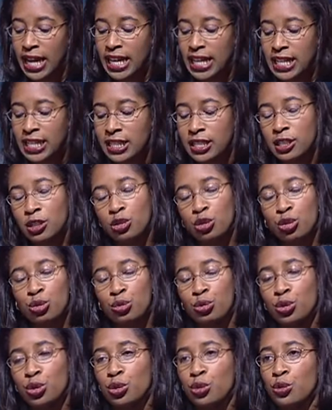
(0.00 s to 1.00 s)
Is it too
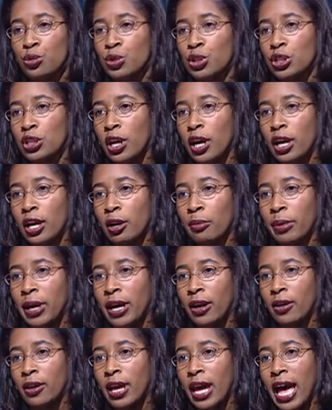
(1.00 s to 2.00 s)
soon to talk
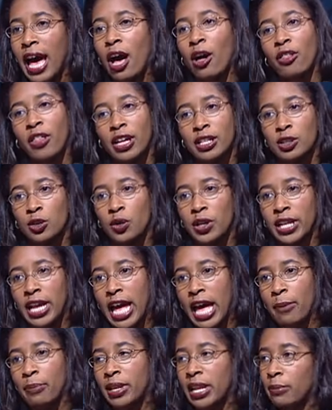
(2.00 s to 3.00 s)
about how that's going to
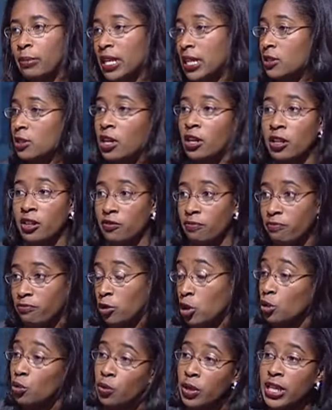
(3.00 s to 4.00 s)
happen? I mean, it's all of
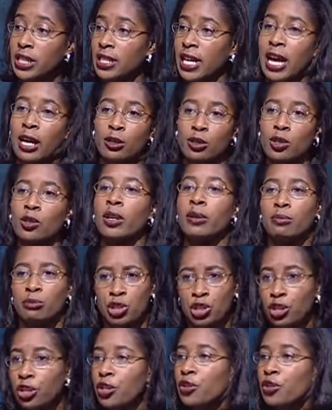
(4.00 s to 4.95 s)
2 weeks out, so I'm sure